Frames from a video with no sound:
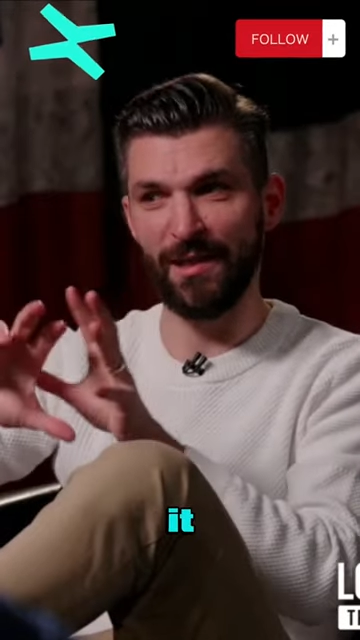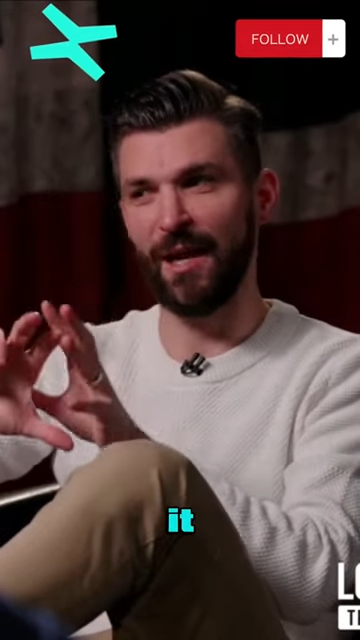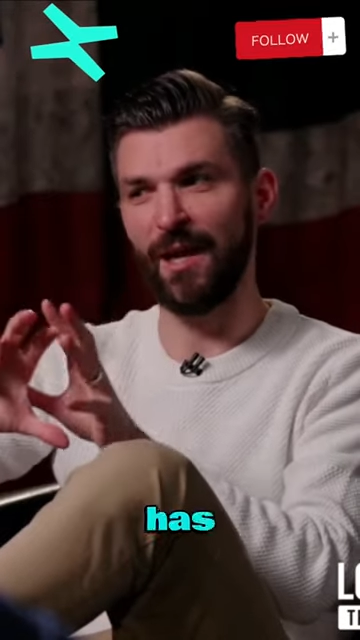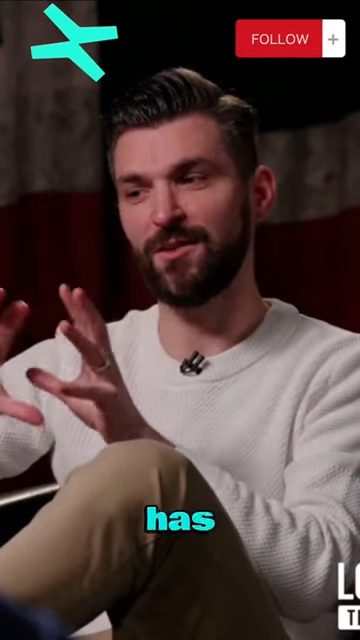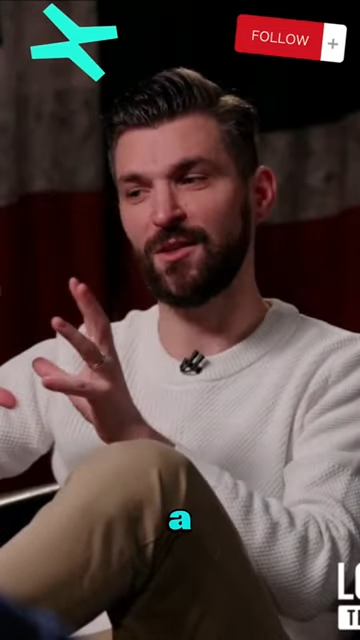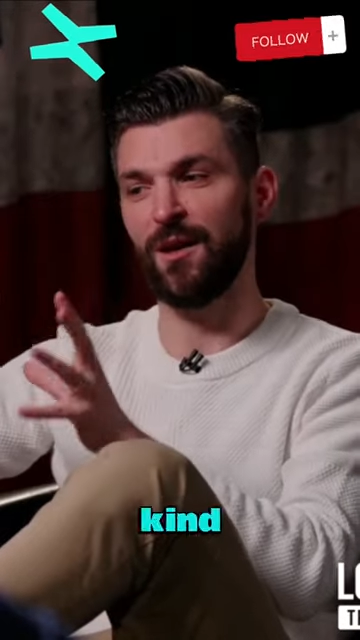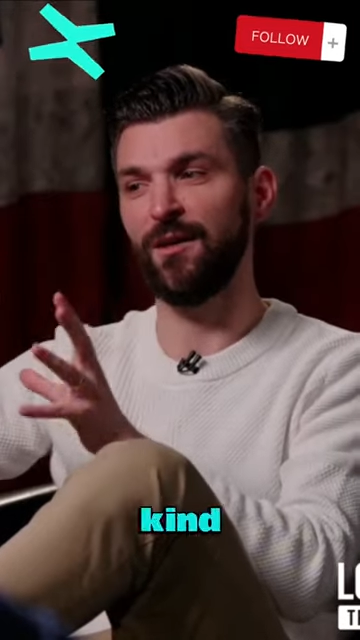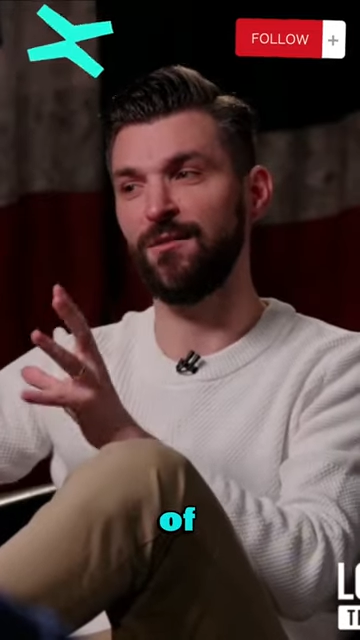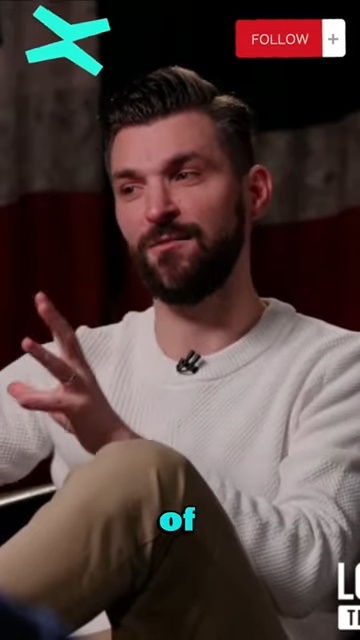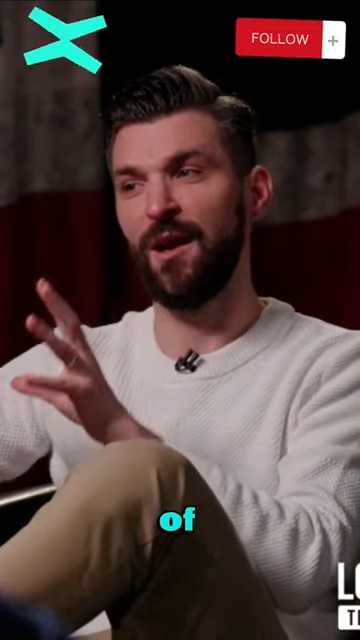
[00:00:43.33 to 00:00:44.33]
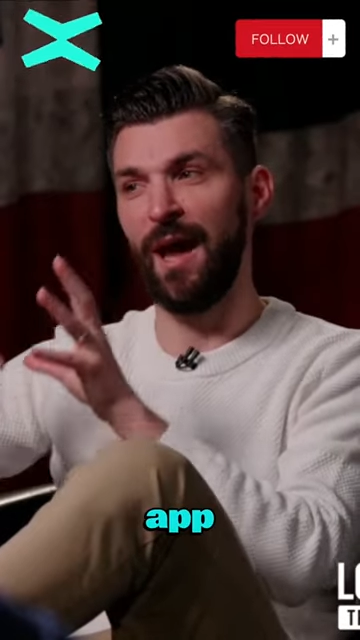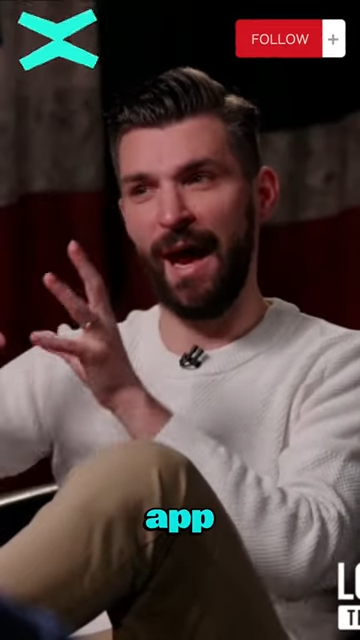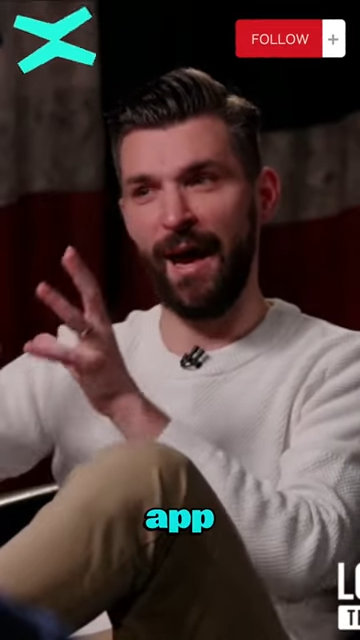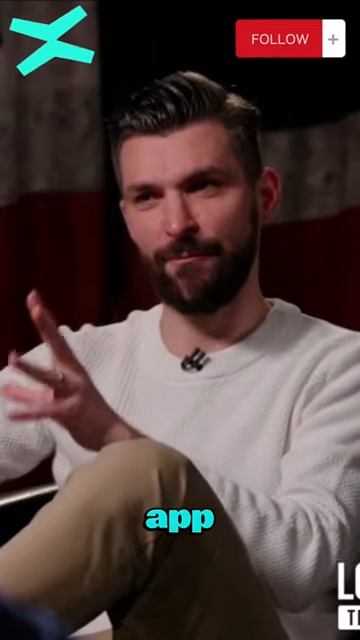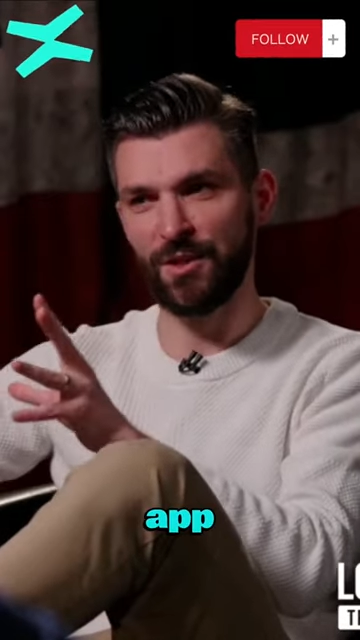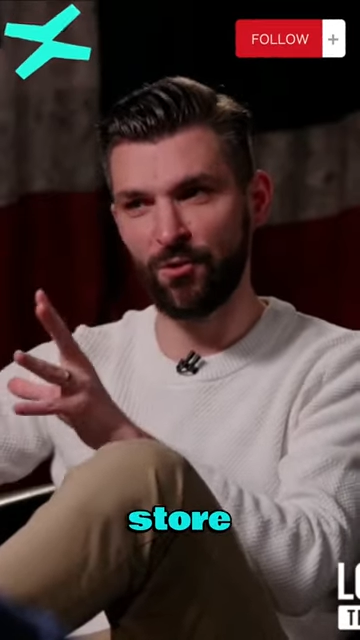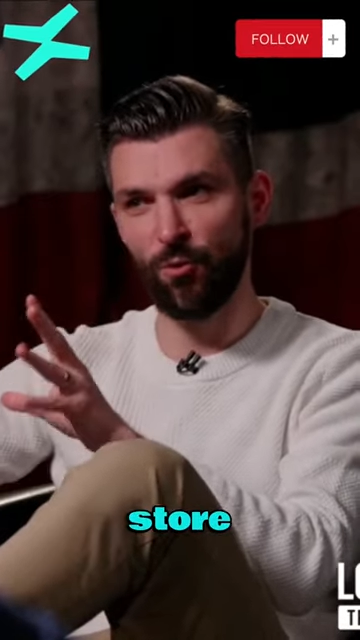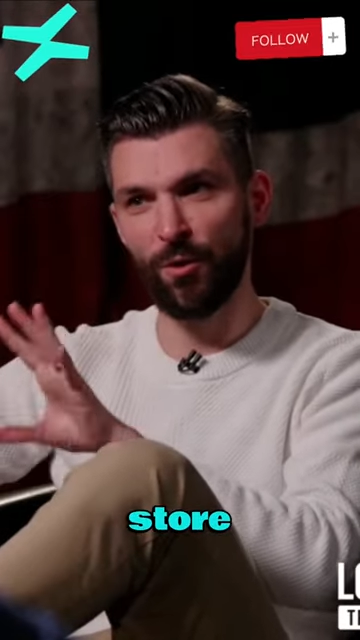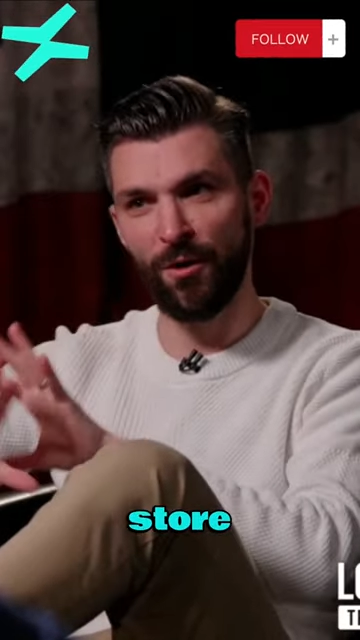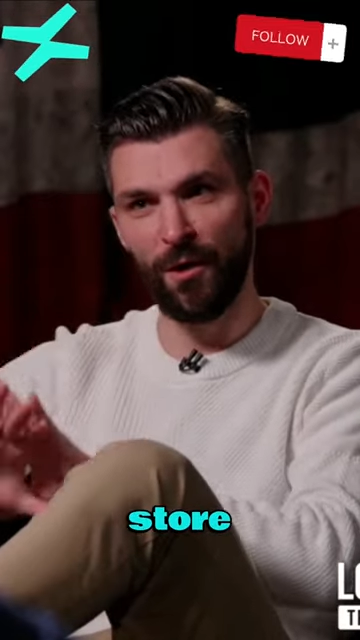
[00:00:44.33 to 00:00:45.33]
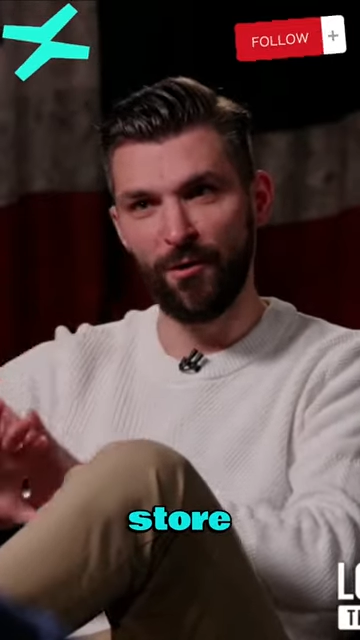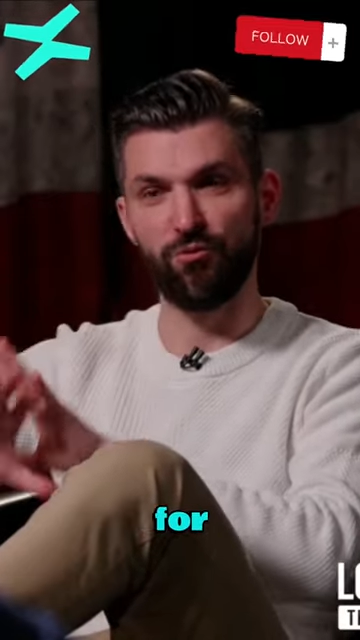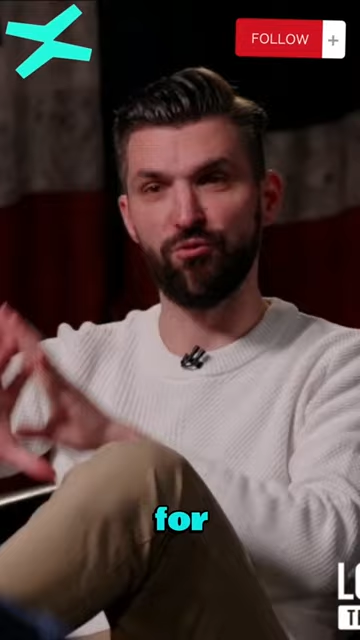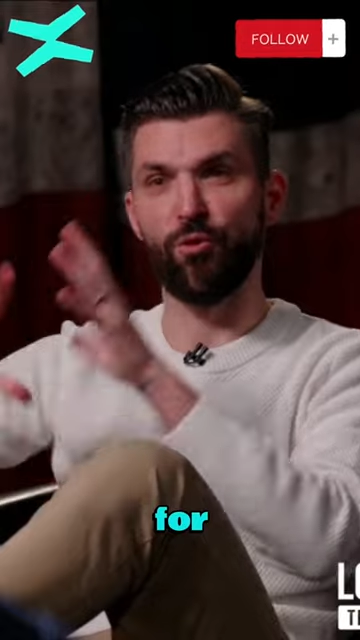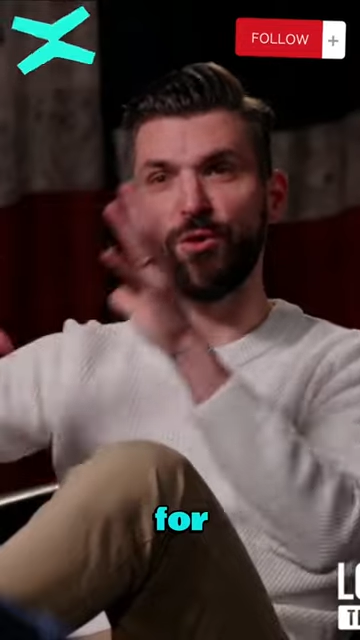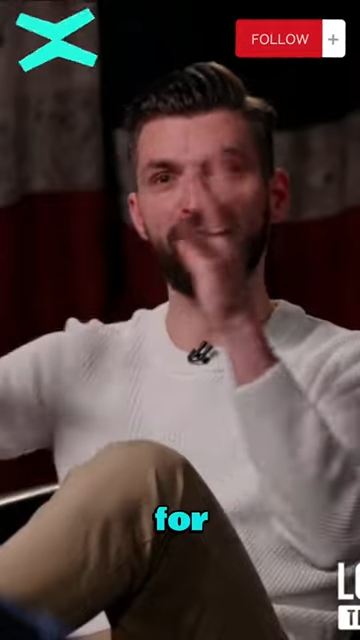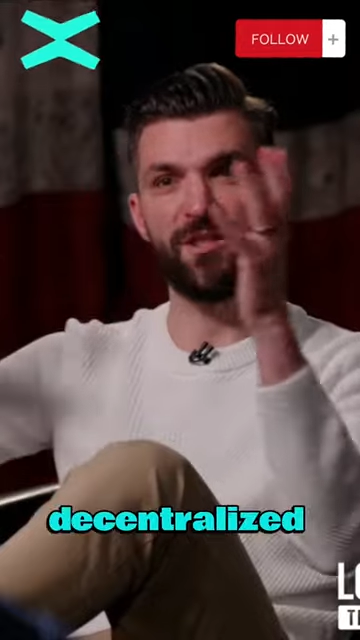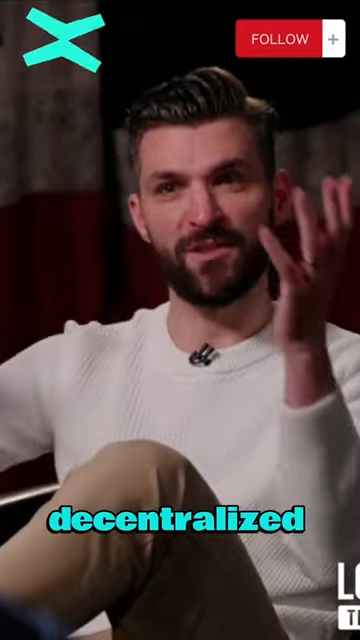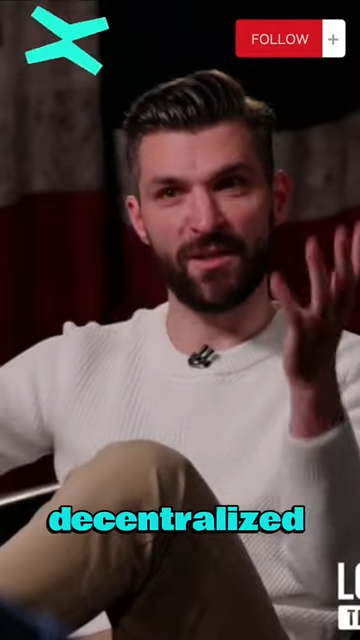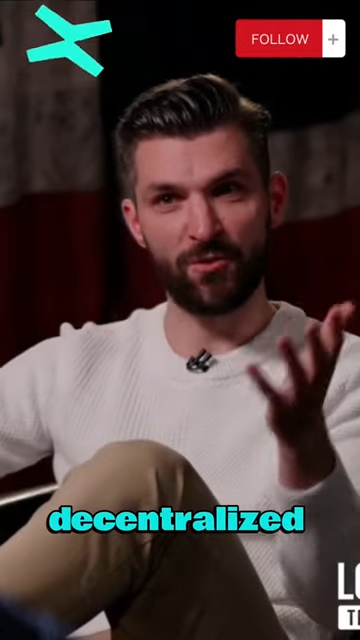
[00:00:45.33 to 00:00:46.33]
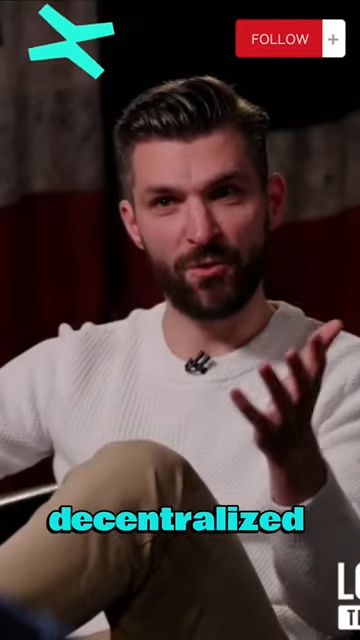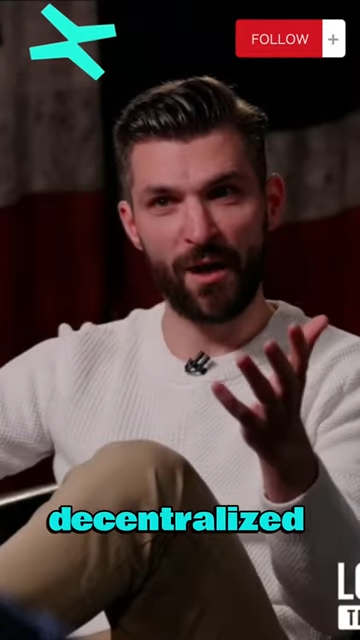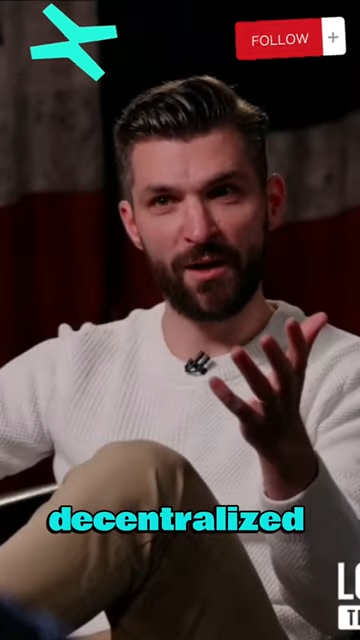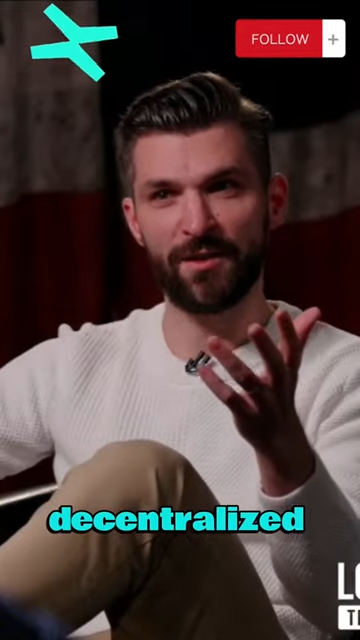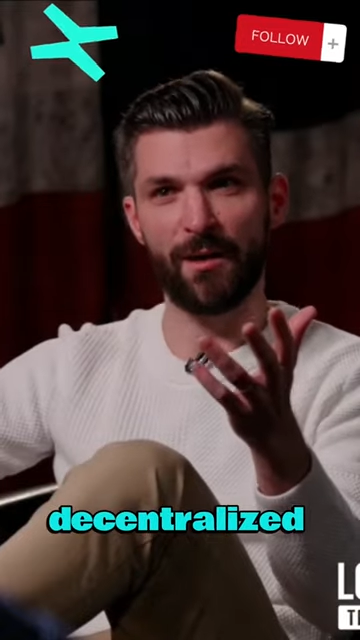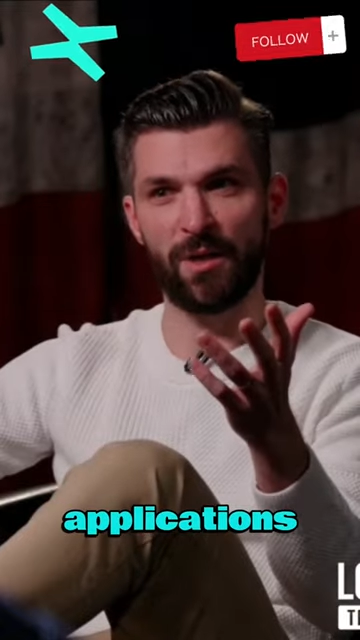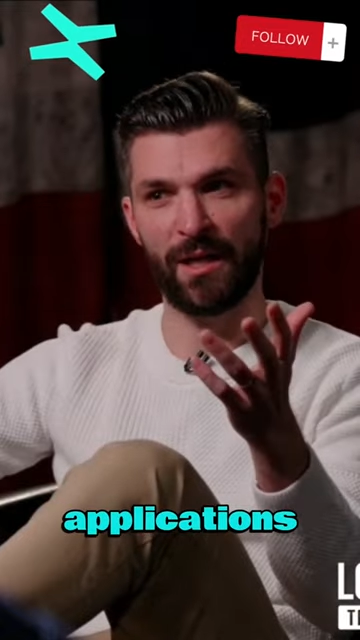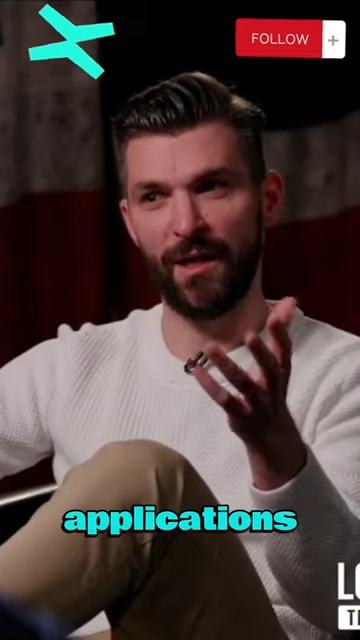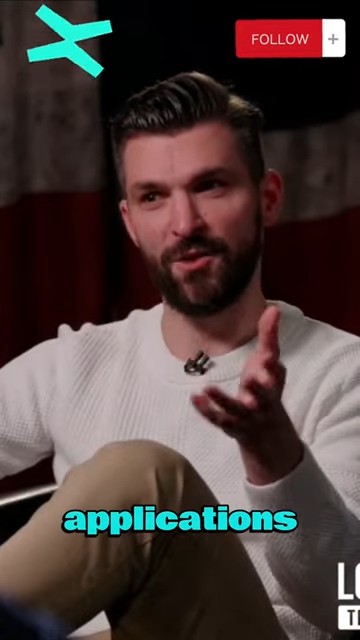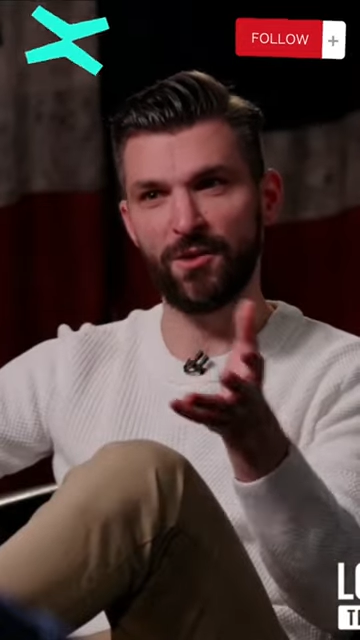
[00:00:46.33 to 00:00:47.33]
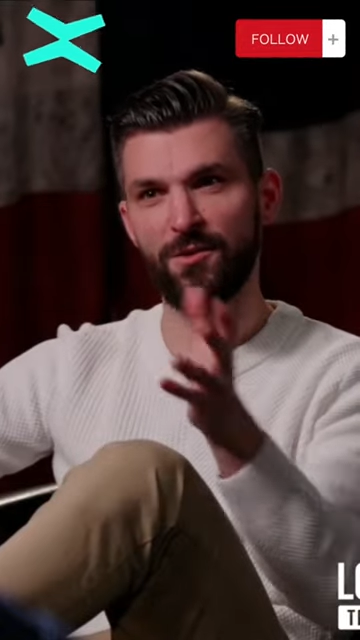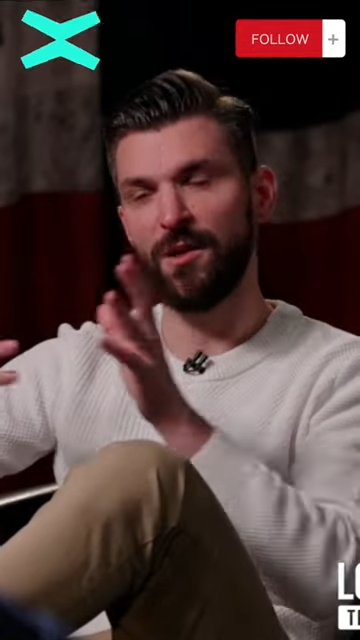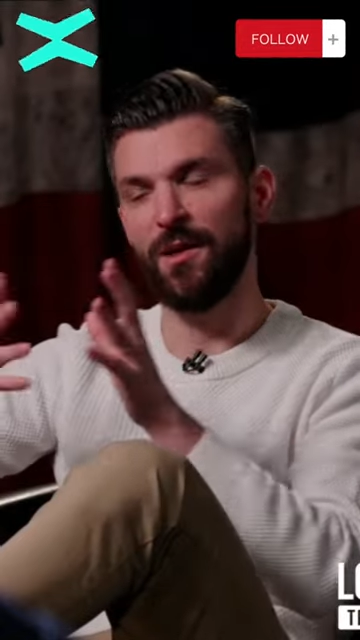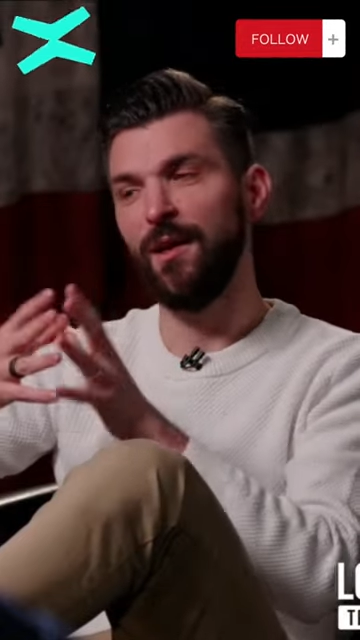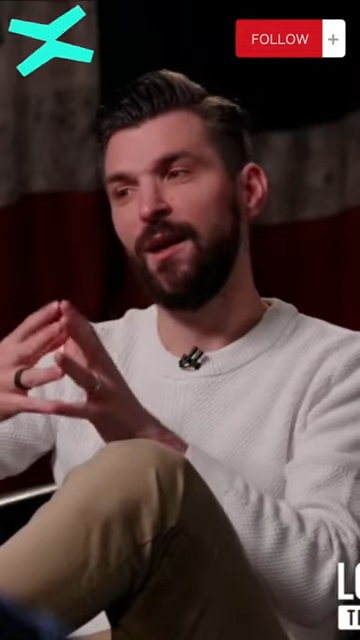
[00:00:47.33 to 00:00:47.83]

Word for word: It has a kind of app store for decentralized applications